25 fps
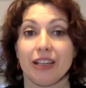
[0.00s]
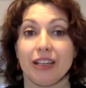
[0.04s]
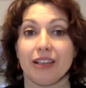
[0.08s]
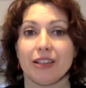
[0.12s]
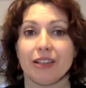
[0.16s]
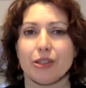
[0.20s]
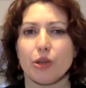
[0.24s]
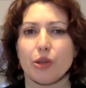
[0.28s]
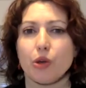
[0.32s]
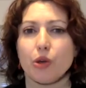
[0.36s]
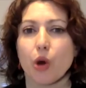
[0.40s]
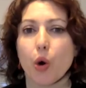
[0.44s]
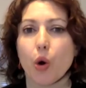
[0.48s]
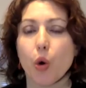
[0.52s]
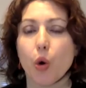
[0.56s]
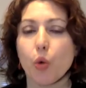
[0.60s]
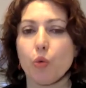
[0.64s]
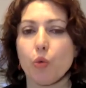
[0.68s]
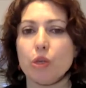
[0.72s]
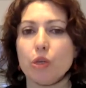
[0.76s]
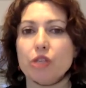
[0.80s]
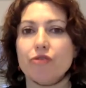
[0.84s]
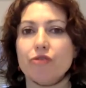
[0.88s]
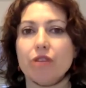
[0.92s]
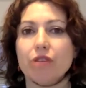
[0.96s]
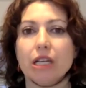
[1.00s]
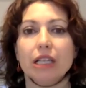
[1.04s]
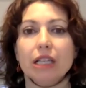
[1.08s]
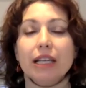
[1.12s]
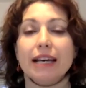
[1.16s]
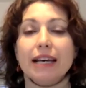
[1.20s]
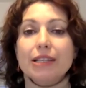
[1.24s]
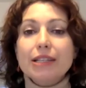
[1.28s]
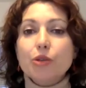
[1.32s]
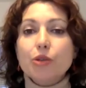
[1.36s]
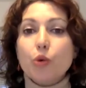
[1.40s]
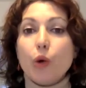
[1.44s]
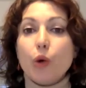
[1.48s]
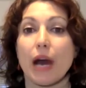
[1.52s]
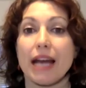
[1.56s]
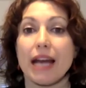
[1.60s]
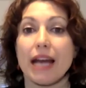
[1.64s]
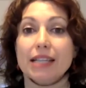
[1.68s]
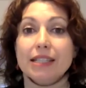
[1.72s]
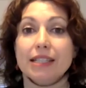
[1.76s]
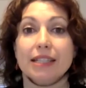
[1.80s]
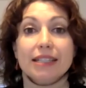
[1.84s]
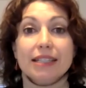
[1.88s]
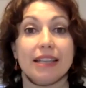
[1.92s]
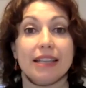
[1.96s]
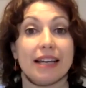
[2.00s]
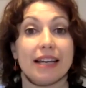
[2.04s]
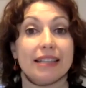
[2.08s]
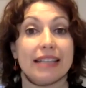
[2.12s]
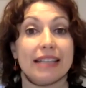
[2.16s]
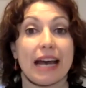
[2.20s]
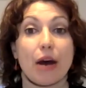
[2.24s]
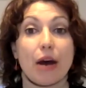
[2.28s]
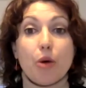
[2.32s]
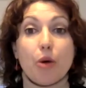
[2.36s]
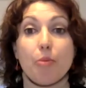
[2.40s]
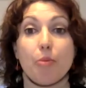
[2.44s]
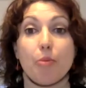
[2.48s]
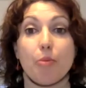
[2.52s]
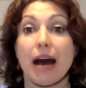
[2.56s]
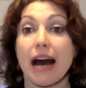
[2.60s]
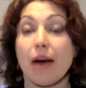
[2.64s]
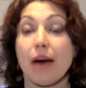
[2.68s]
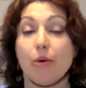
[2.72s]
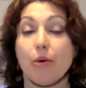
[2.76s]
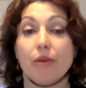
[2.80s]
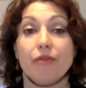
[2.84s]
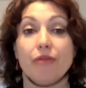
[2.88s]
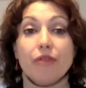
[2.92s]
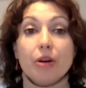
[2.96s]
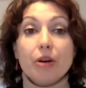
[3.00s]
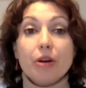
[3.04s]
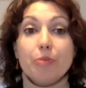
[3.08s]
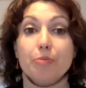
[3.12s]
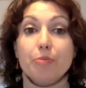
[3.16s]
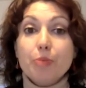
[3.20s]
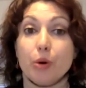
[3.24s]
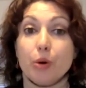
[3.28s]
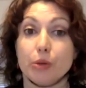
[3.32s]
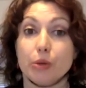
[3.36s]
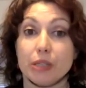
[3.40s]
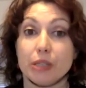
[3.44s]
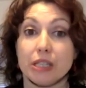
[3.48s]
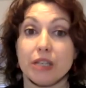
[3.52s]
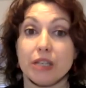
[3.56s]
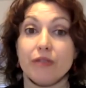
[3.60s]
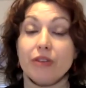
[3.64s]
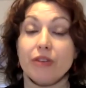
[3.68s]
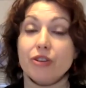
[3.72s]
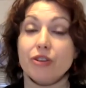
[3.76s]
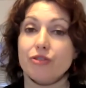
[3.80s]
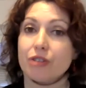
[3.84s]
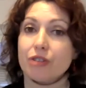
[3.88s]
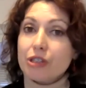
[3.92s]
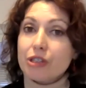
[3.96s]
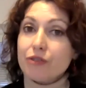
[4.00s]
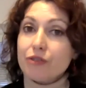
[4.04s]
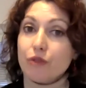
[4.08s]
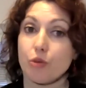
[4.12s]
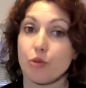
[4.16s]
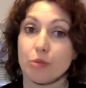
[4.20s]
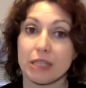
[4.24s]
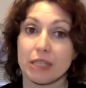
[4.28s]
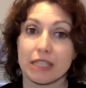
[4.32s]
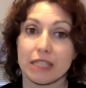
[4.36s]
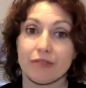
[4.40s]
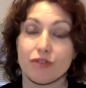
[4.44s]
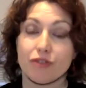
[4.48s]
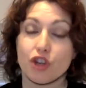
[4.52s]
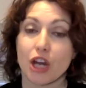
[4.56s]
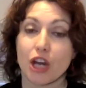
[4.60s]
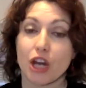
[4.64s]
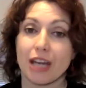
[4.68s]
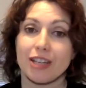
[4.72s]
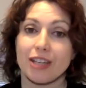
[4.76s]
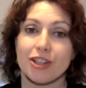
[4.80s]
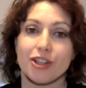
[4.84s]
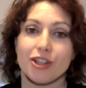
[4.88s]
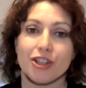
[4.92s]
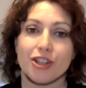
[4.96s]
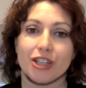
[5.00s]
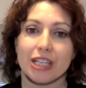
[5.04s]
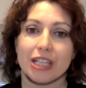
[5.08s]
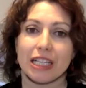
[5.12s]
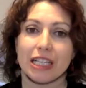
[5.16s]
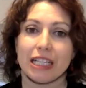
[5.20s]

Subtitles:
don't always realize or exercise our power for positive and transformative change.